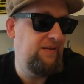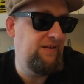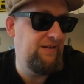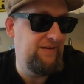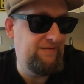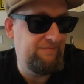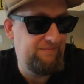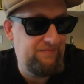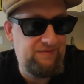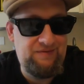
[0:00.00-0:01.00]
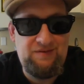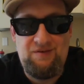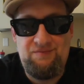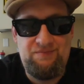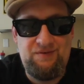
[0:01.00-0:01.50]
You know,
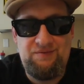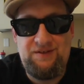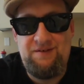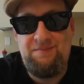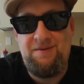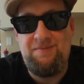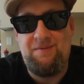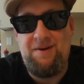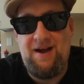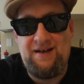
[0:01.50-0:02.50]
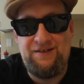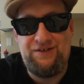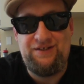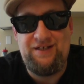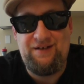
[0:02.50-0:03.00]
don't don't send people
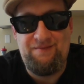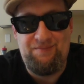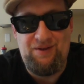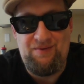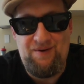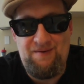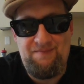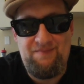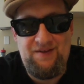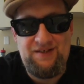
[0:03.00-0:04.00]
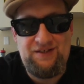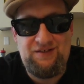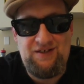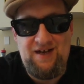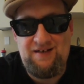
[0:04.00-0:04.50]
packages that can blow up. That's
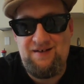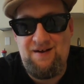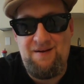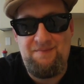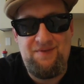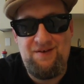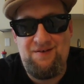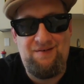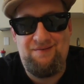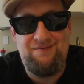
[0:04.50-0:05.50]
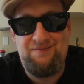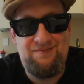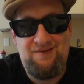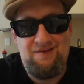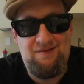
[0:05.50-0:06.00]
jacked up. No,
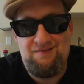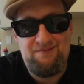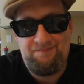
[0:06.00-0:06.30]
no.